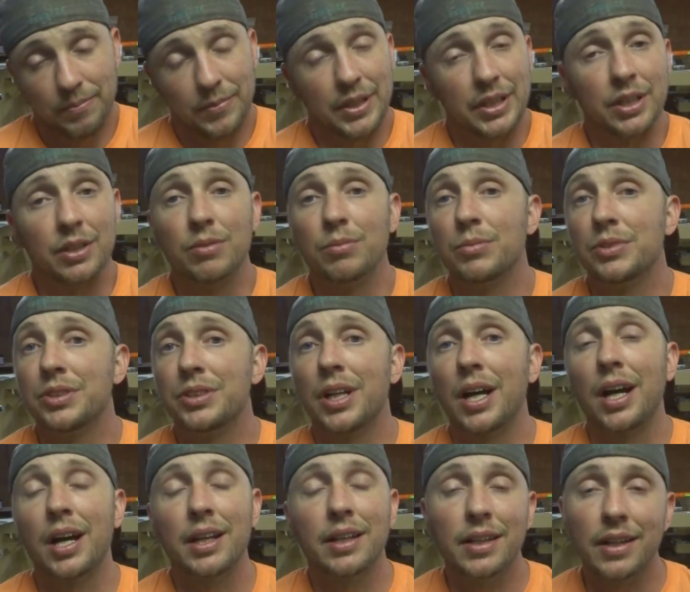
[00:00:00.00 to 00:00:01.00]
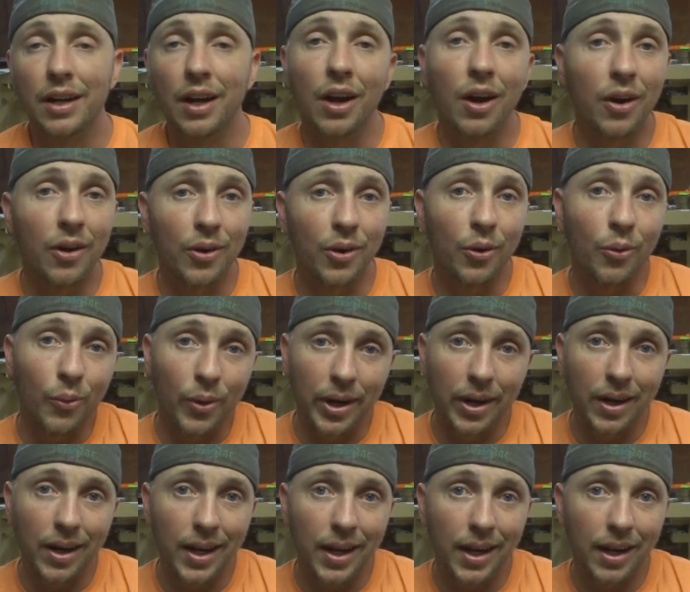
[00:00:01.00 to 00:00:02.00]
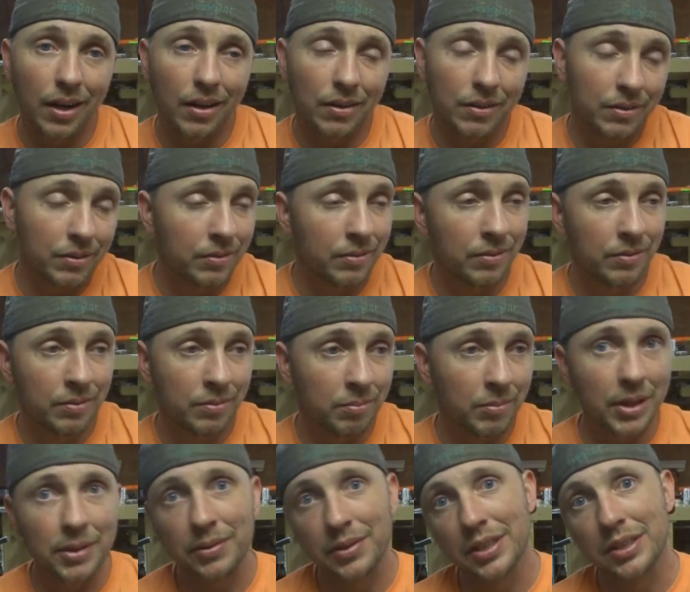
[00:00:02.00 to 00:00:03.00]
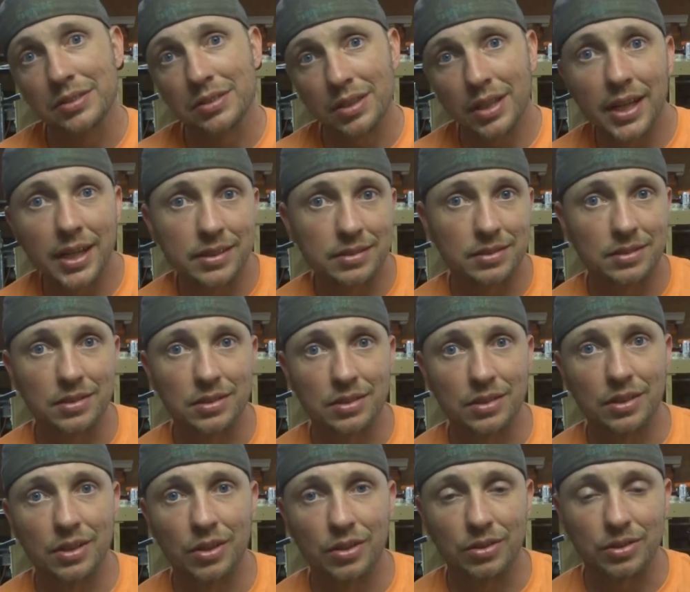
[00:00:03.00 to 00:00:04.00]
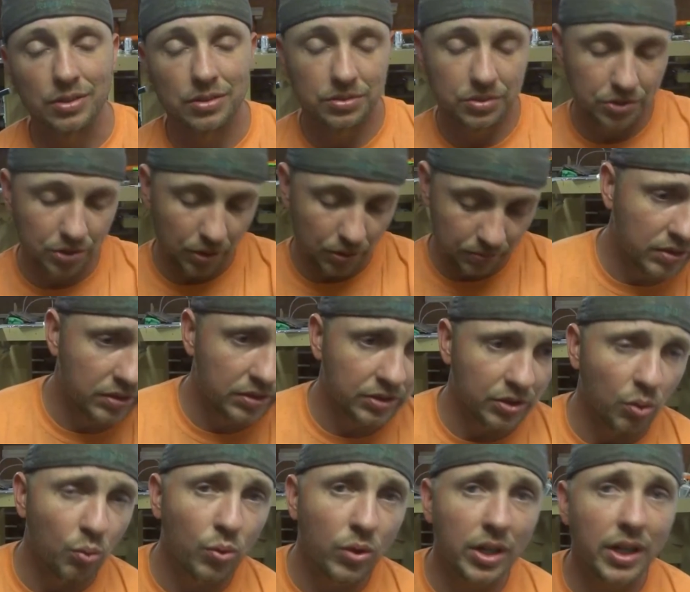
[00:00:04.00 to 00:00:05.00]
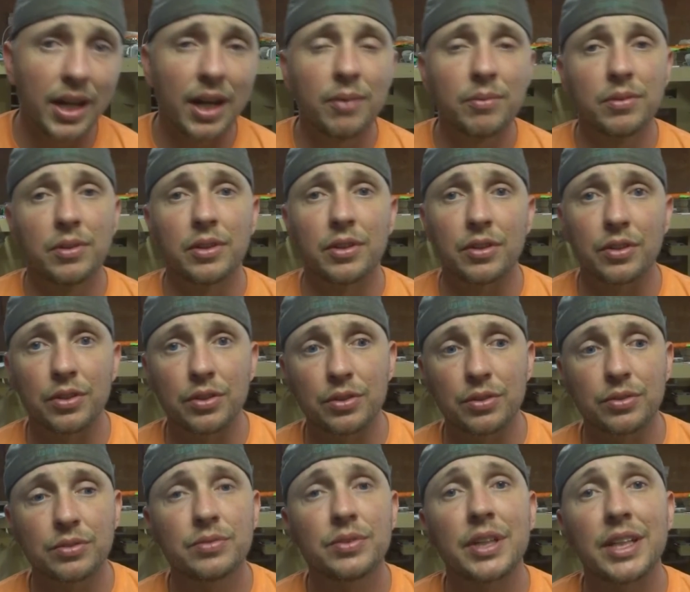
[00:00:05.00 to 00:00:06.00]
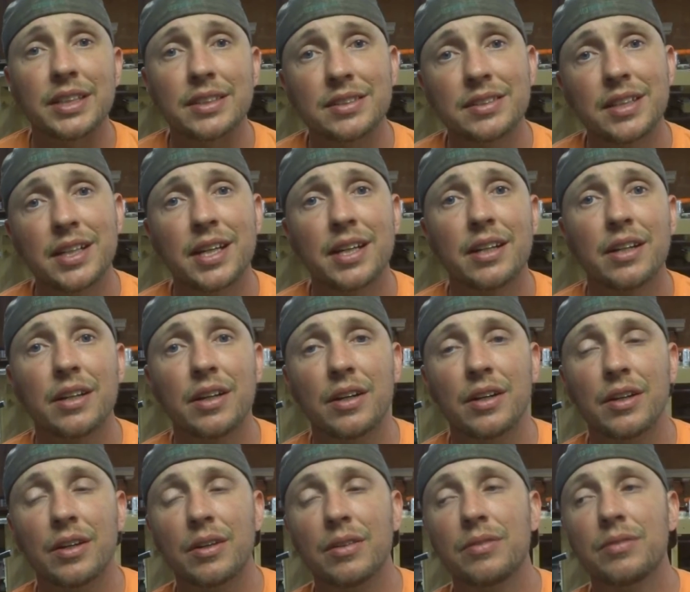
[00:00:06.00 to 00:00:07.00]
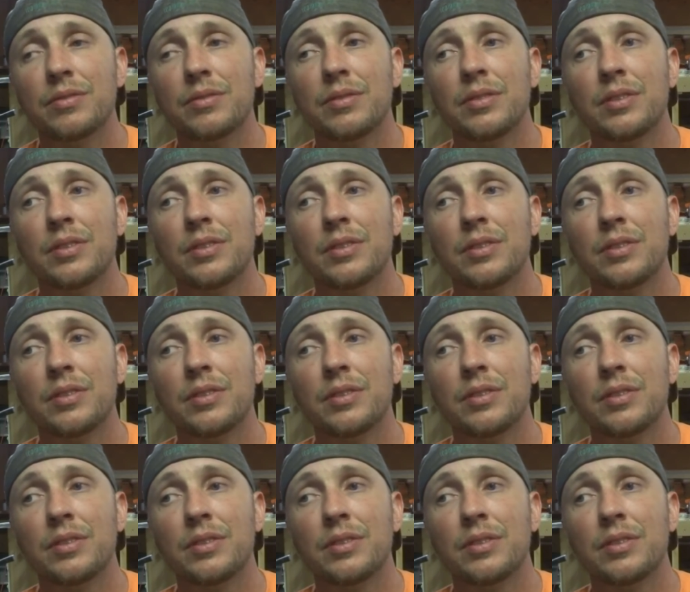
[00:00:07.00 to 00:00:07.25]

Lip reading: give them a shot. They're all gonna wear out. Maybe these will last a little longer. So what I'm gonna do, instead of